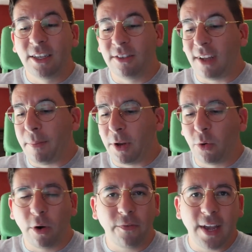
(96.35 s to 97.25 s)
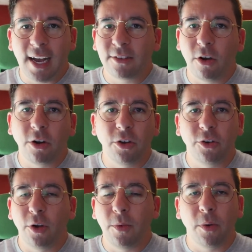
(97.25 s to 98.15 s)
just type in Corey Fiasco on
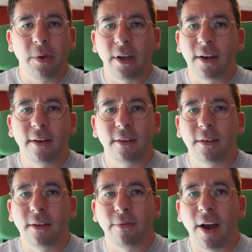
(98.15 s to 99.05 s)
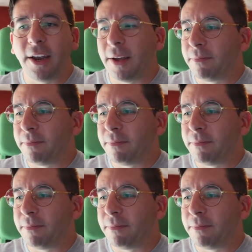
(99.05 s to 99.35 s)
YouTube, and you'll be able to, to find